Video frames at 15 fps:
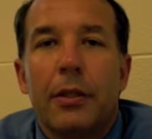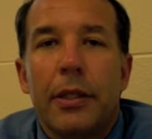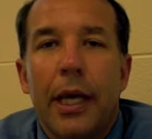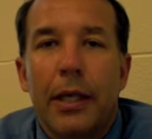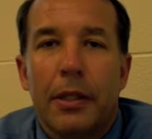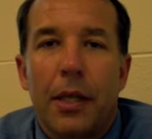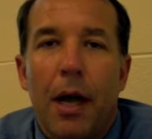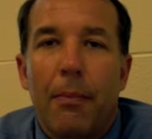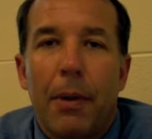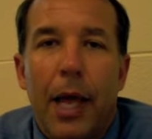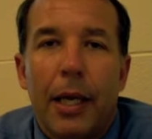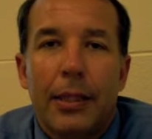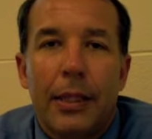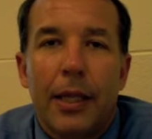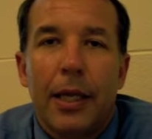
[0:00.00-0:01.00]

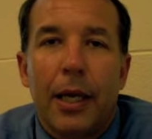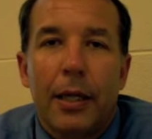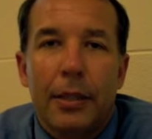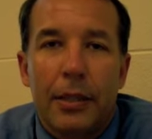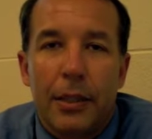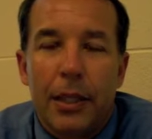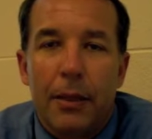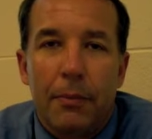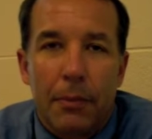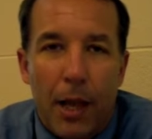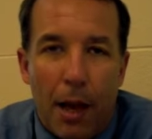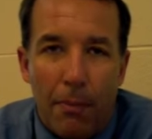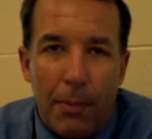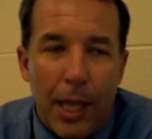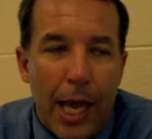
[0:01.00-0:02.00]
text.blast,
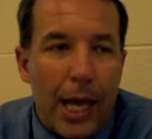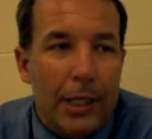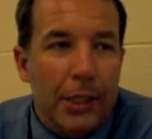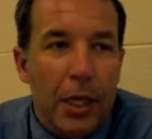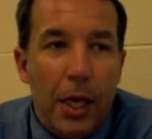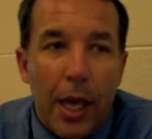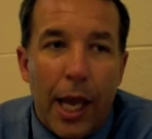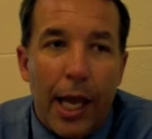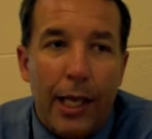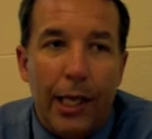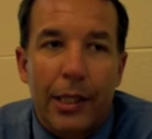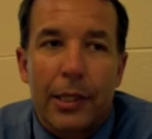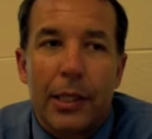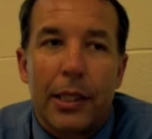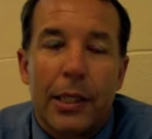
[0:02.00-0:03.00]
txt.blast, and
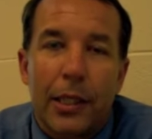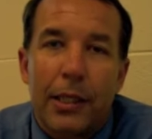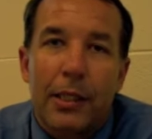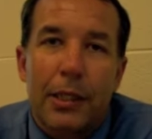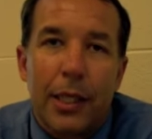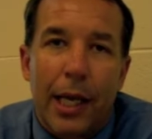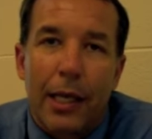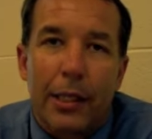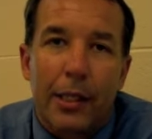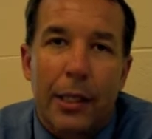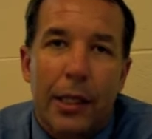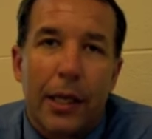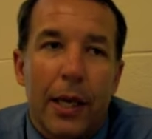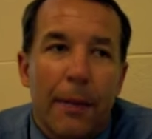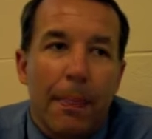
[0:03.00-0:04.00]
gets the kids texting,